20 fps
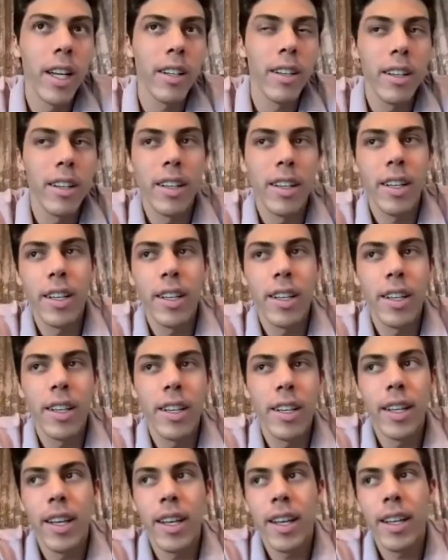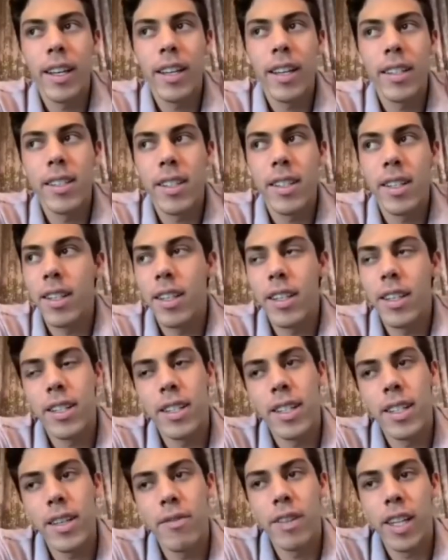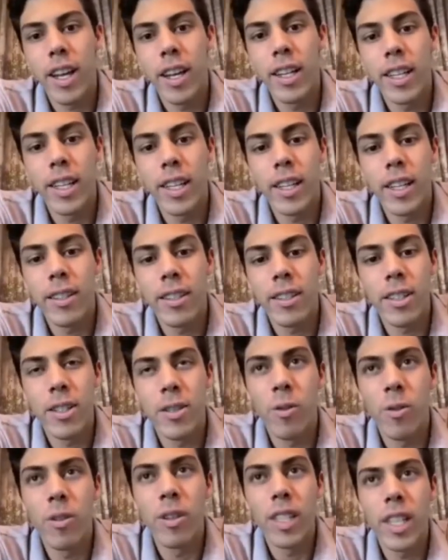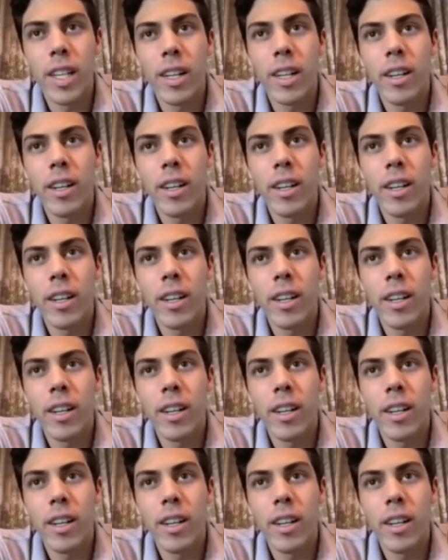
Uh, it's a it's a different kind of year. It's a shortened year,